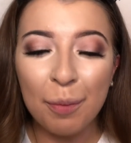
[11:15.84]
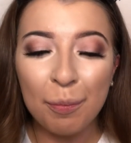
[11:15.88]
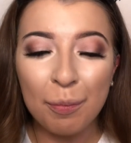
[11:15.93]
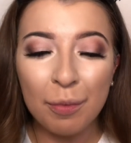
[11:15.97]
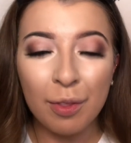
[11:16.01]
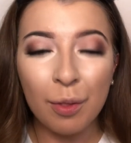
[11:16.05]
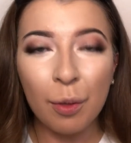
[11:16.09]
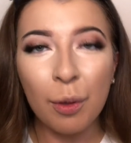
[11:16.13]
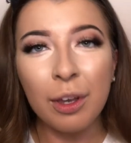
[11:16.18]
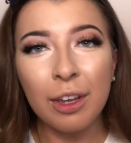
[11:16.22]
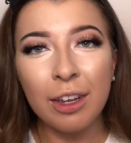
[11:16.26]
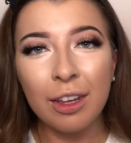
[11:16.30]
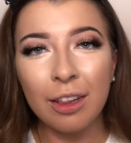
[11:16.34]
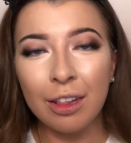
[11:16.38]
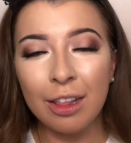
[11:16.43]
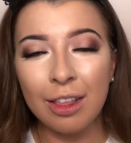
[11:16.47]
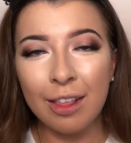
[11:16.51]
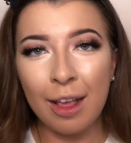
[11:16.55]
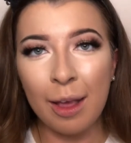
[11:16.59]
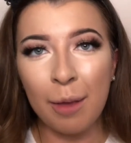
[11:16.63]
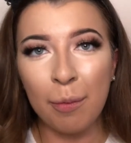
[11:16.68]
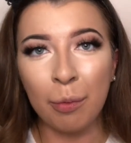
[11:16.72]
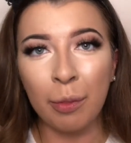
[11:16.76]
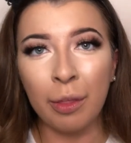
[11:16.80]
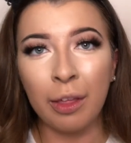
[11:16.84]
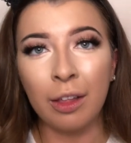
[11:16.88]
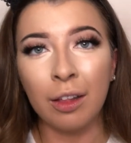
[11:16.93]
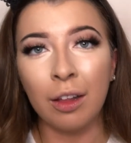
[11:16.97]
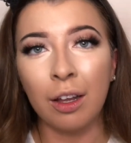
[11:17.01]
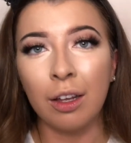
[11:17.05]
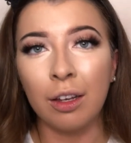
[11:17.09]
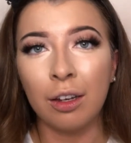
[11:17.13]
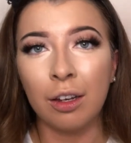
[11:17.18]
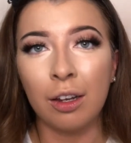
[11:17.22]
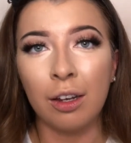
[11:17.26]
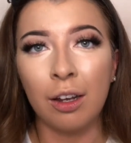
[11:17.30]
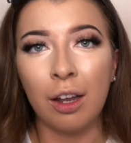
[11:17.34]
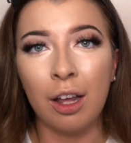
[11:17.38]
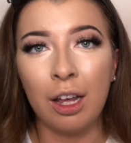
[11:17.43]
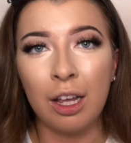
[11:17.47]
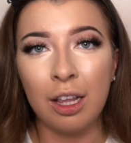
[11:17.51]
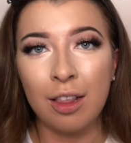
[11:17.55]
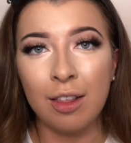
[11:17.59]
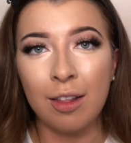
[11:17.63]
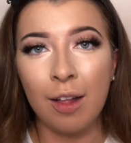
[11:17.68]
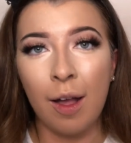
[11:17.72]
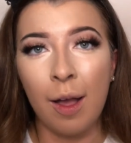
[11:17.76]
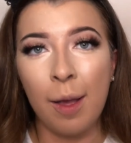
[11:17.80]
So I did the same thing that I done
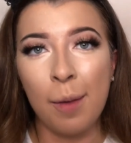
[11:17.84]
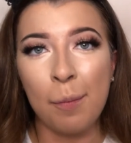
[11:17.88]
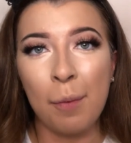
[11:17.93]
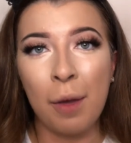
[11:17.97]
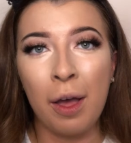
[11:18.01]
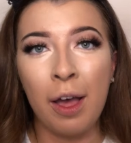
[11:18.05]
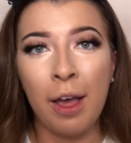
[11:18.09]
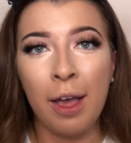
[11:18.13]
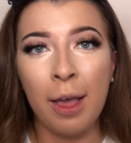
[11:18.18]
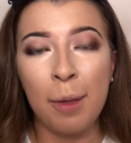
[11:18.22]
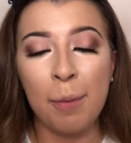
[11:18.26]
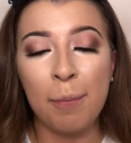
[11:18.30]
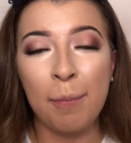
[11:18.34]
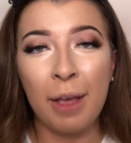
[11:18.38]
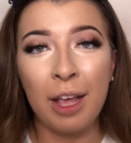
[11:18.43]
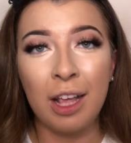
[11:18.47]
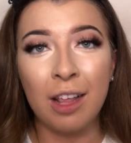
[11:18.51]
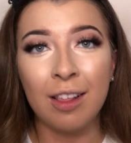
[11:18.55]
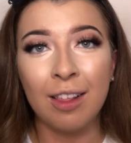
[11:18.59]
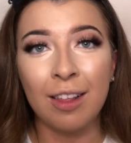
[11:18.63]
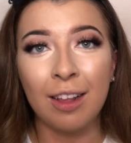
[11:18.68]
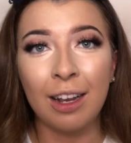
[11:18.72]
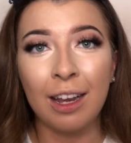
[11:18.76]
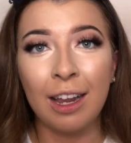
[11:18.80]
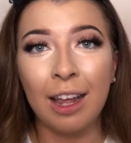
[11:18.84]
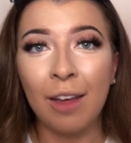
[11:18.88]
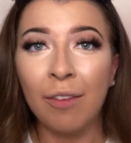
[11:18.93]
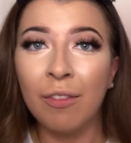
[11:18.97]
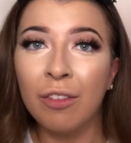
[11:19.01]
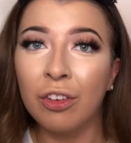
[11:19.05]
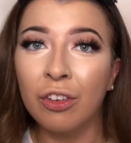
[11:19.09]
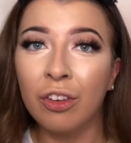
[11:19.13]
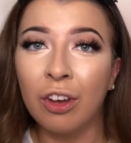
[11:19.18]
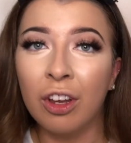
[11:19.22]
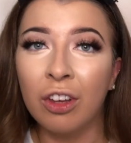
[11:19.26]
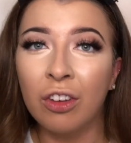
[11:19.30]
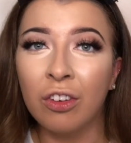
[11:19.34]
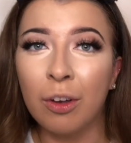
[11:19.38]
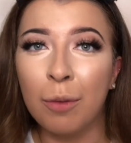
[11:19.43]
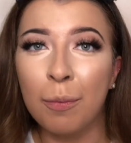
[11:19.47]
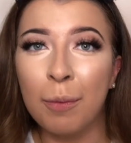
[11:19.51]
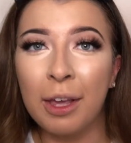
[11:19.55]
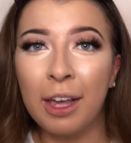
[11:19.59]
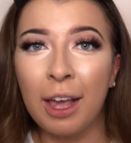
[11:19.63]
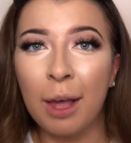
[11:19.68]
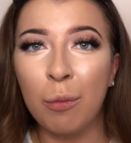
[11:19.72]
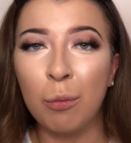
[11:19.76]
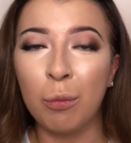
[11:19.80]
last time. I basically haven't charged up
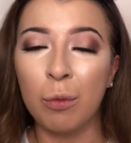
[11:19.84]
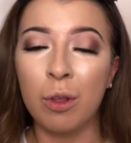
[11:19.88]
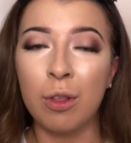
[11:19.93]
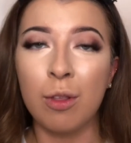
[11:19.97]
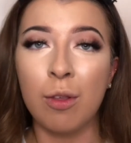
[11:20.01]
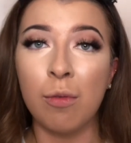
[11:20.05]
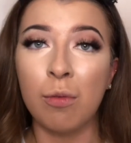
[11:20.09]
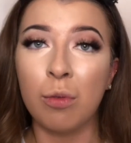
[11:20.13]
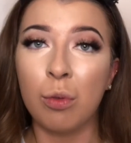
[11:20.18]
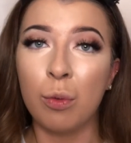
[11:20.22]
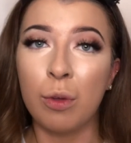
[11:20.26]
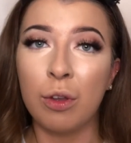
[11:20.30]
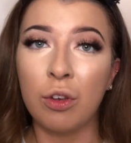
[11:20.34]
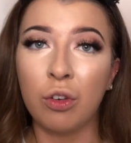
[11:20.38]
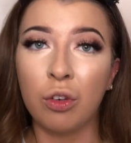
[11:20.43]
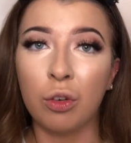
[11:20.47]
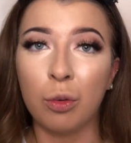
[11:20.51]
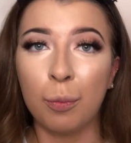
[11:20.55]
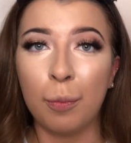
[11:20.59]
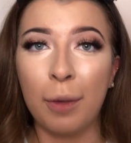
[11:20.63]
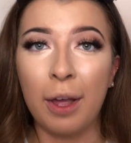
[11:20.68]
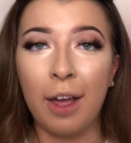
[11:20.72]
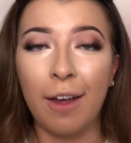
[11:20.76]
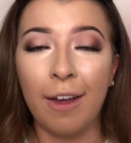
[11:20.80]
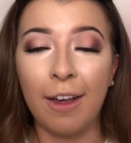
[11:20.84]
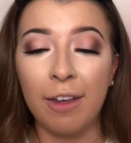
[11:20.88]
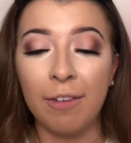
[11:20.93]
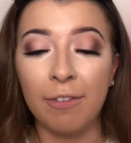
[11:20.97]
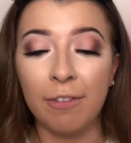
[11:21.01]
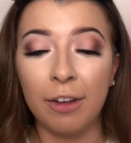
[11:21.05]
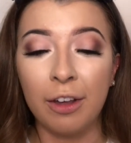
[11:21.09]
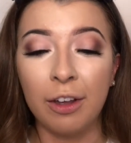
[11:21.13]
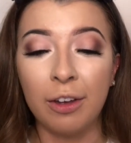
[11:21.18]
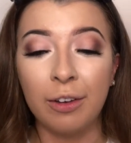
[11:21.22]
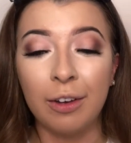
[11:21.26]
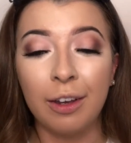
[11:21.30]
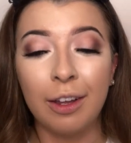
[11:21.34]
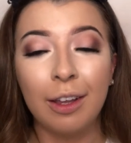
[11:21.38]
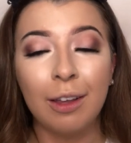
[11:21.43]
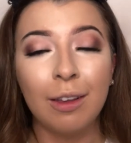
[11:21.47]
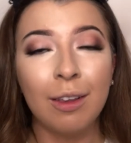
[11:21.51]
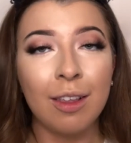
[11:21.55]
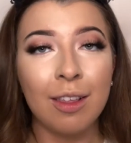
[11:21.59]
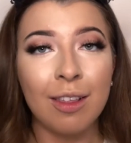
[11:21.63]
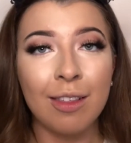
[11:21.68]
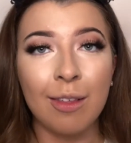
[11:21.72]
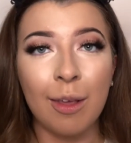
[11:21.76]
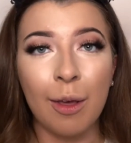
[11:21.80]
my camera, so I've switched to my iPhone.
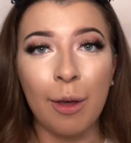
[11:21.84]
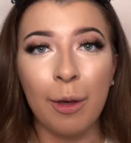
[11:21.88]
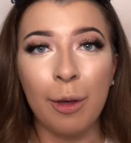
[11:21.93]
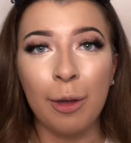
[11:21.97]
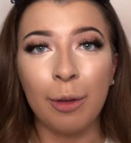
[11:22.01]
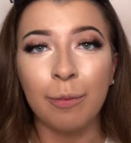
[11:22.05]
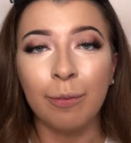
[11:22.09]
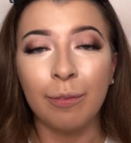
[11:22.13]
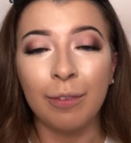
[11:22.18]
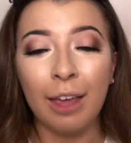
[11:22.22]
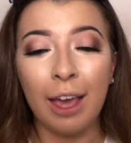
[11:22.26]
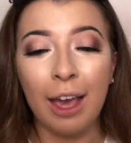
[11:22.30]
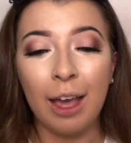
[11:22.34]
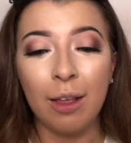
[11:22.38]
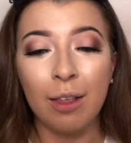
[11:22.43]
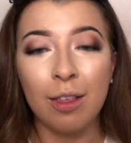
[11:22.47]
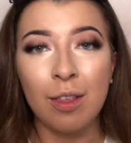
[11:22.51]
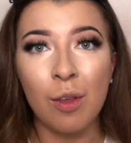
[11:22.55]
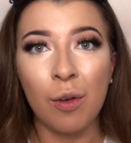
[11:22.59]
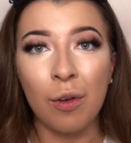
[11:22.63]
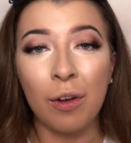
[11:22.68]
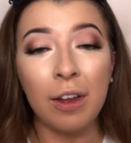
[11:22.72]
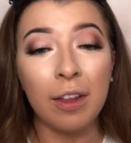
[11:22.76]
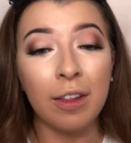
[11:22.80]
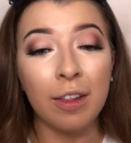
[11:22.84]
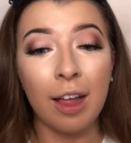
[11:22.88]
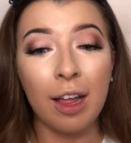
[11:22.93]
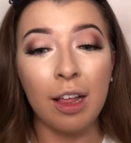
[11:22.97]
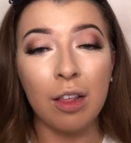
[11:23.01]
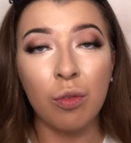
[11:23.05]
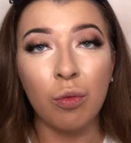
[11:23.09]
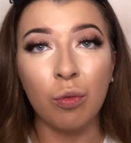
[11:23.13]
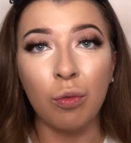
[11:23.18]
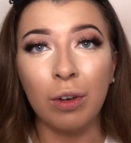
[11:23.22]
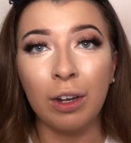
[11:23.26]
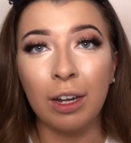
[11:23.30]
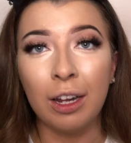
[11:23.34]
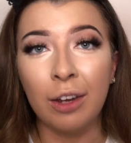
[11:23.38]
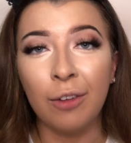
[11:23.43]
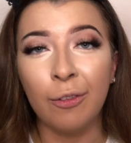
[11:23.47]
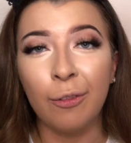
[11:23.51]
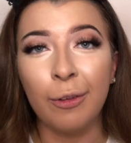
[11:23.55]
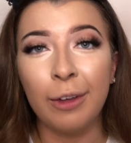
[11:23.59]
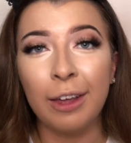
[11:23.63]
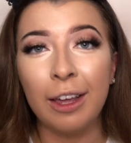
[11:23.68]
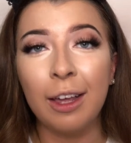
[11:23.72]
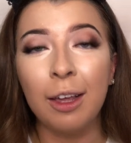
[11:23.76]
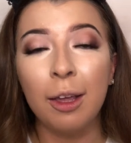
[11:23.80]
So yeah, sorry, that's really
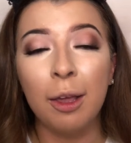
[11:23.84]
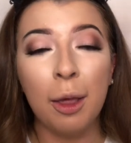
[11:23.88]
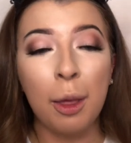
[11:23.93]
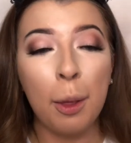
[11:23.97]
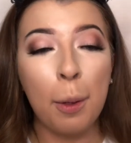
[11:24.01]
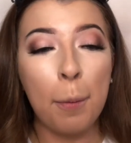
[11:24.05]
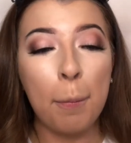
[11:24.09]
annoying.